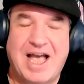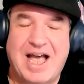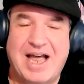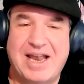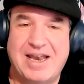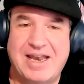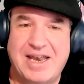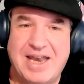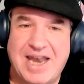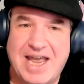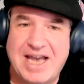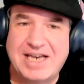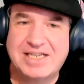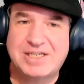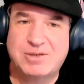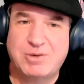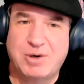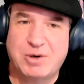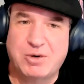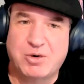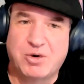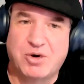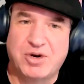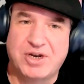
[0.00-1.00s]
And next
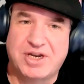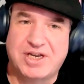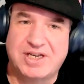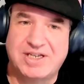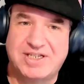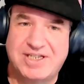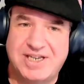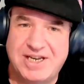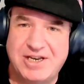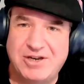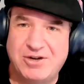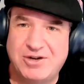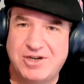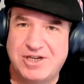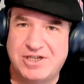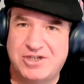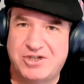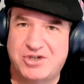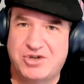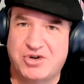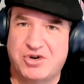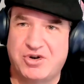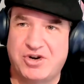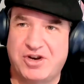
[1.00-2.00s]
week, we're going to continue
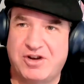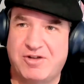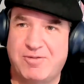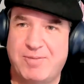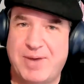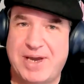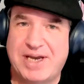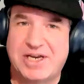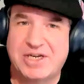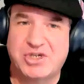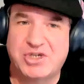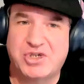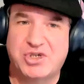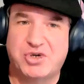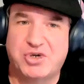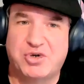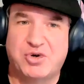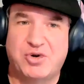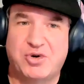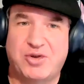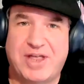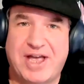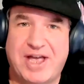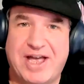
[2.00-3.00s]
this journey of making
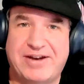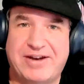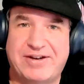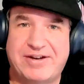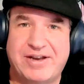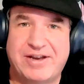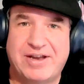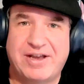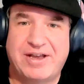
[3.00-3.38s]
sure that